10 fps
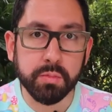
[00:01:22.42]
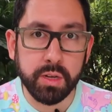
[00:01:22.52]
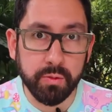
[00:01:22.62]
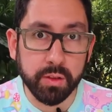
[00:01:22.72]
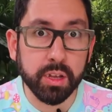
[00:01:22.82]

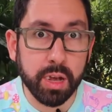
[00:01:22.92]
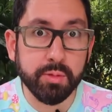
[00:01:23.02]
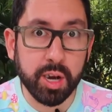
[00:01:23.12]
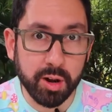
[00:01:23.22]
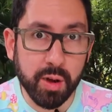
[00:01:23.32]
Definitely clam
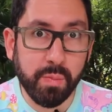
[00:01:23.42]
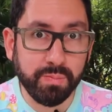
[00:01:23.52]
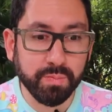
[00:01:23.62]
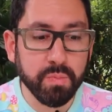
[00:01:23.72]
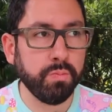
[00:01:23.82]
chowder.
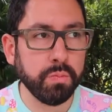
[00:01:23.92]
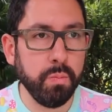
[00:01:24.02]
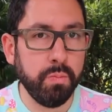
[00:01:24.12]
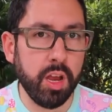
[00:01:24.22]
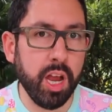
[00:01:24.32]

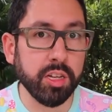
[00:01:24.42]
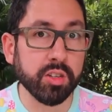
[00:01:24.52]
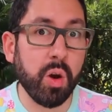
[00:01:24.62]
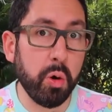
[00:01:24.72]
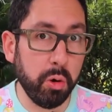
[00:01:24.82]
The egg is
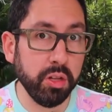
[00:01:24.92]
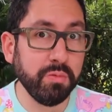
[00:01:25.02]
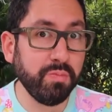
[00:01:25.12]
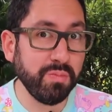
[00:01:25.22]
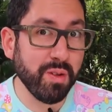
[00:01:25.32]
cold.
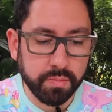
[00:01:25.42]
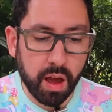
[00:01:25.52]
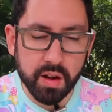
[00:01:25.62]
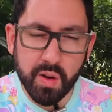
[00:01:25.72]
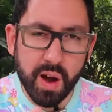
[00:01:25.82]

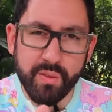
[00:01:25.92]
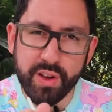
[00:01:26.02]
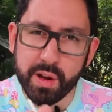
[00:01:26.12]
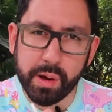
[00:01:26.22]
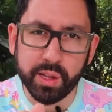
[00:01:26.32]
I don't know how I
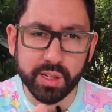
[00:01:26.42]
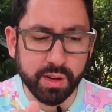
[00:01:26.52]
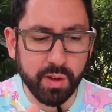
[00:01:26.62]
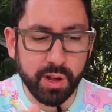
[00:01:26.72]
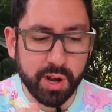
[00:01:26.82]
feel about this. I
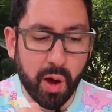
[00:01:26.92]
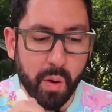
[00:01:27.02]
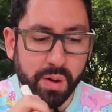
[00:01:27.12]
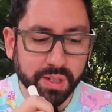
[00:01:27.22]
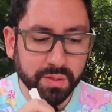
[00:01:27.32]
really
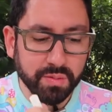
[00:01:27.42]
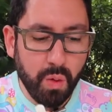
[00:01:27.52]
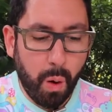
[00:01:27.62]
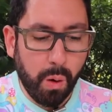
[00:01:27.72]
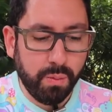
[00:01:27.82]
don't.
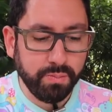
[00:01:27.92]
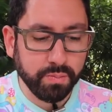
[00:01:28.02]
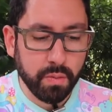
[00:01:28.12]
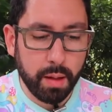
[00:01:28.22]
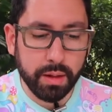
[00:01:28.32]

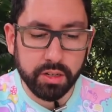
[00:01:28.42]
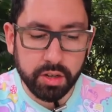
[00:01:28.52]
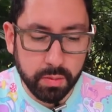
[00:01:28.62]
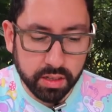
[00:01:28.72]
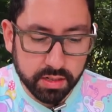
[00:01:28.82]
I'm not
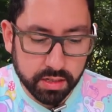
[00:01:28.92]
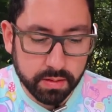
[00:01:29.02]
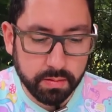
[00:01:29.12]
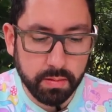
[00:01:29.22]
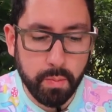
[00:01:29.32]
sure what this
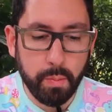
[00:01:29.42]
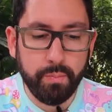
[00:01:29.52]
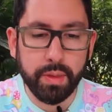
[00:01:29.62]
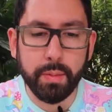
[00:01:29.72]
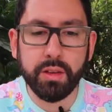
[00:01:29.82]

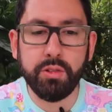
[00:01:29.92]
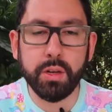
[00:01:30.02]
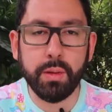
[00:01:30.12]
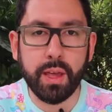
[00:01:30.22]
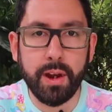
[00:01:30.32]
I'm not too
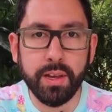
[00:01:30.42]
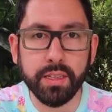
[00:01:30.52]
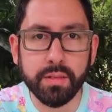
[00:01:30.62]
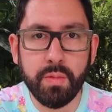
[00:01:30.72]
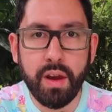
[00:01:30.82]
sure what that
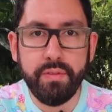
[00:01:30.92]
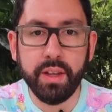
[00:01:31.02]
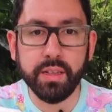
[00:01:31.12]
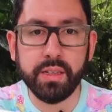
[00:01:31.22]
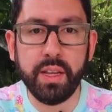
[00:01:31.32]
is. You
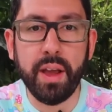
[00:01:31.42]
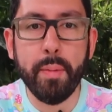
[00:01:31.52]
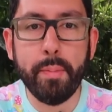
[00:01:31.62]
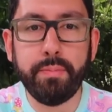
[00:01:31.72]
can see.